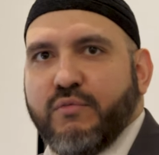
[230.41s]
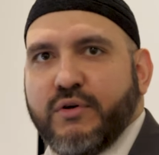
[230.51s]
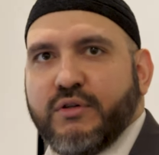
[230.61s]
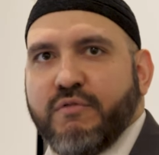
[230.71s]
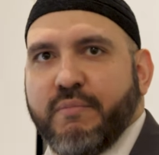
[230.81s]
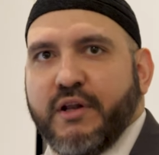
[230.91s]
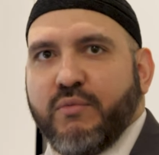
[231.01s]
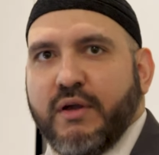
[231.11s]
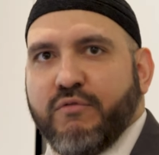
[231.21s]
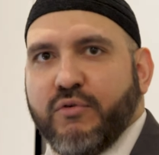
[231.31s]
for want of a better
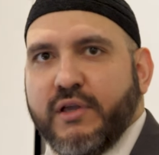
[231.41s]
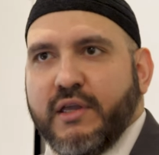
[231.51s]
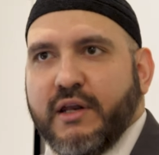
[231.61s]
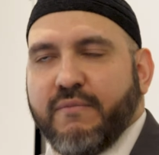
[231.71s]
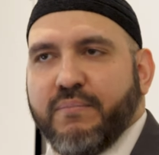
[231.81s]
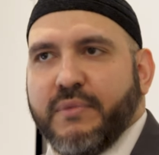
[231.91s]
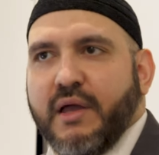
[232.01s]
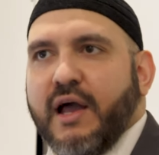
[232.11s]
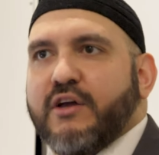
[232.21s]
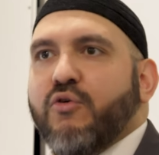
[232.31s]
way of looking at it.
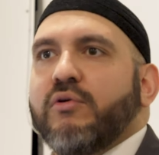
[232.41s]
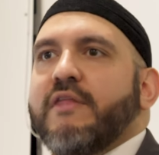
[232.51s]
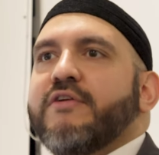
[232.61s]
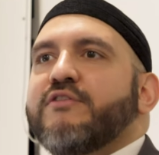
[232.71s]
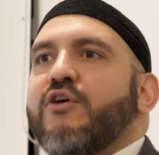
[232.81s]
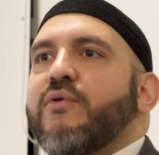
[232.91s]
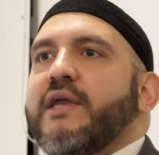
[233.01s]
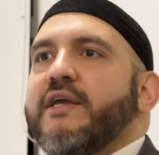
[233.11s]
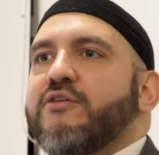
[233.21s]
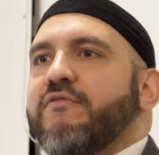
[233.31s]
I call it the
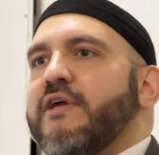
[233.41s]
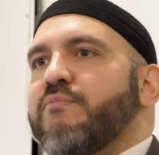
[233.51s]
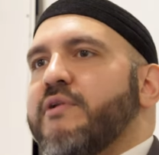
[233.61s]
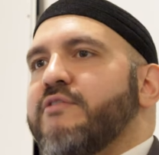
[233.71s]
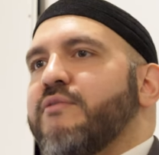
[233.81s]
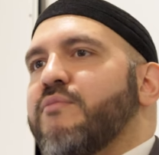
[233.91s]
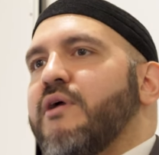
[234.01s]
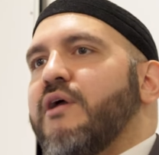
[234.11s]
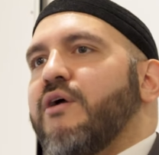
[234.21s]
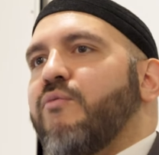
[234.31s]
tawheed of liberalism,
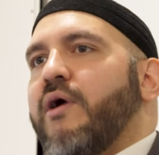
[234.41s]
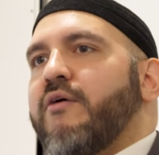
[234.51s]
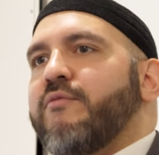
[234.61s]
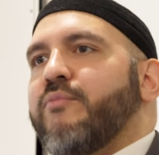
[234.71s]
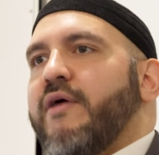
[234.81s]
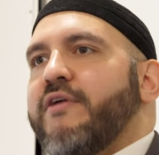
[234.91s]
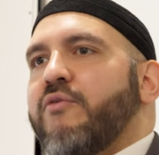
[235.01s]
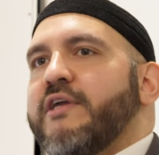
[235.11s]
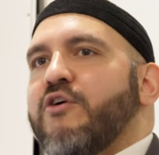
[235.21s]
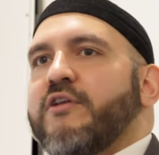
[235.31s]
where, where the
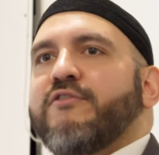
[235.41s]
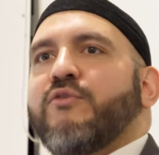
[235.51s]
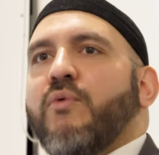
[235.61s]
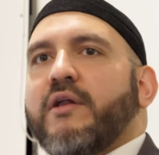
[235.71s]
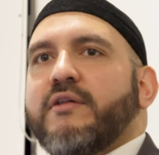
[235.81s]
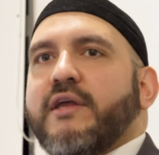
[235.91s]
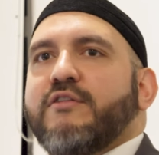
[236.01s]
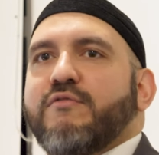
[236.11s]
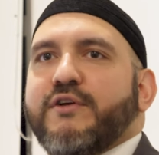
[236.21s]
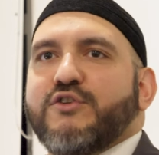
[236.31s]
only God is the one
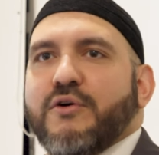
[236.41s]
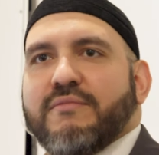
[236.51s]
individual.